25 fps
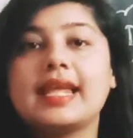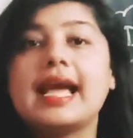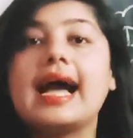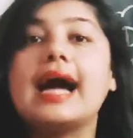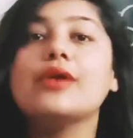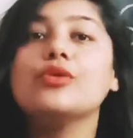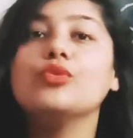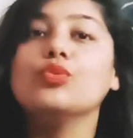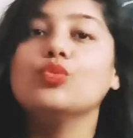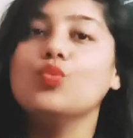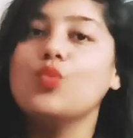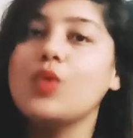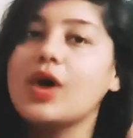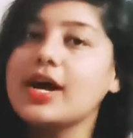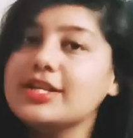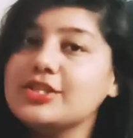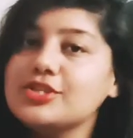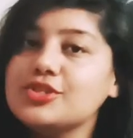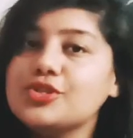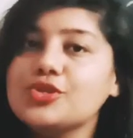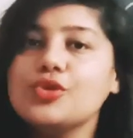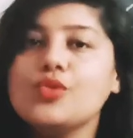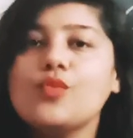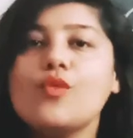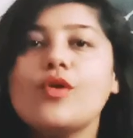And
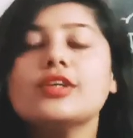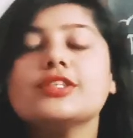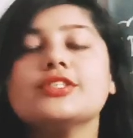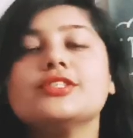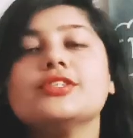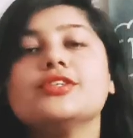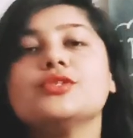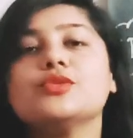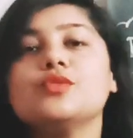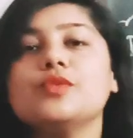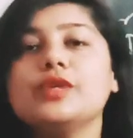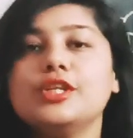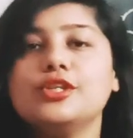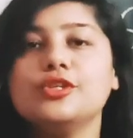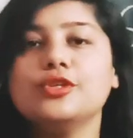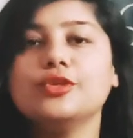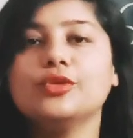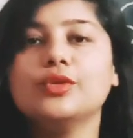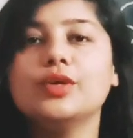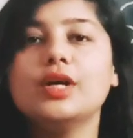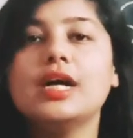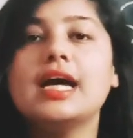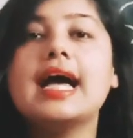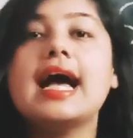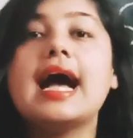once you watch this
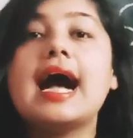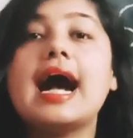video,